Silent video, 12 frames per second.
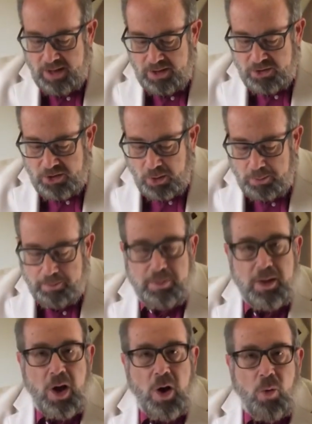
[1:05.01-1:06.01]
So
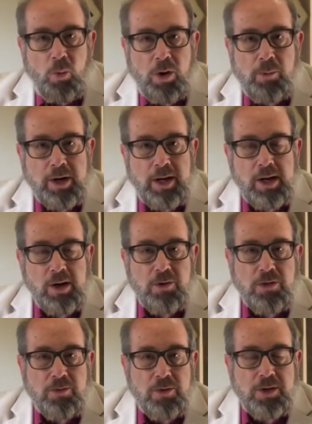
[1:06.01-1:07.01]
what we're going to go
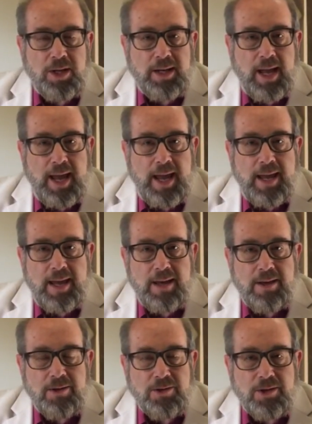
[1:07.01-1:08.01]
through today
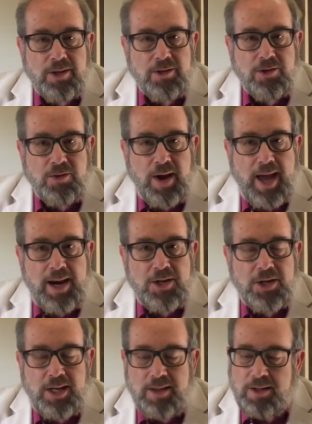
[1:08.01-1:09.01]
is a
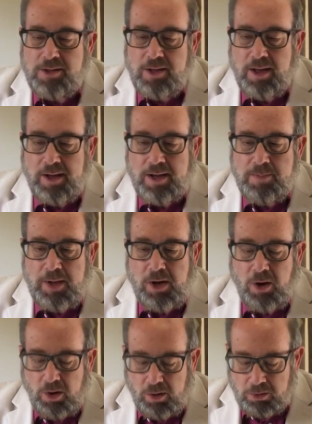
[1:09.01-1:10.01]
strategy that can be
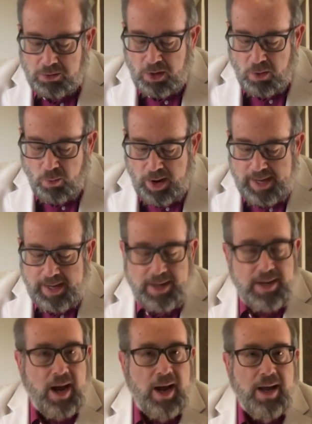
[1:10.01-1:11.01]
called
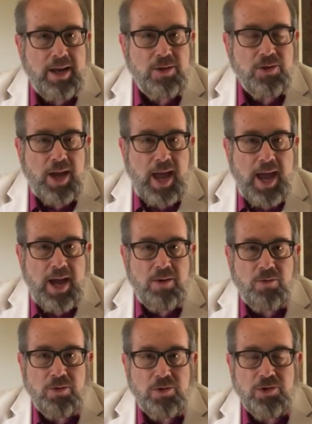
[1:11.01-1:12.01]
recognize and
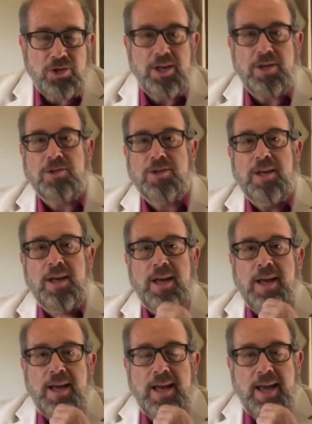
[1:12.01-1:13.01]
resist.
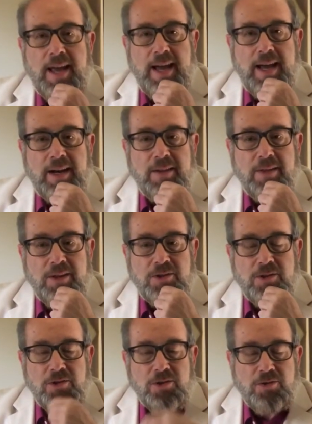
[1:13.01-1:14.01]
And this
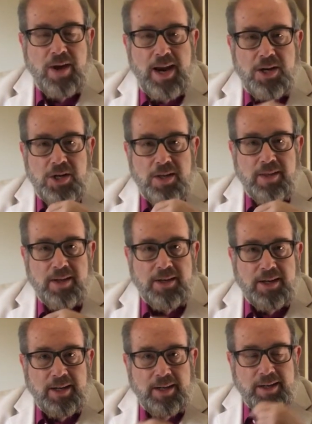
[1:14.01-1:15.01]
is a strategy
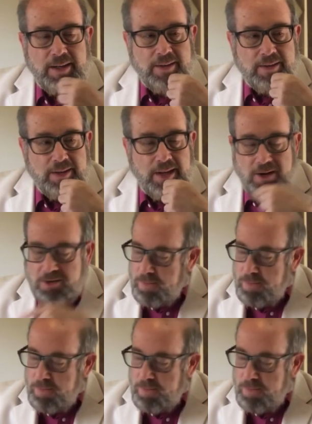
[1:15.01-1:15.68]
that Dr.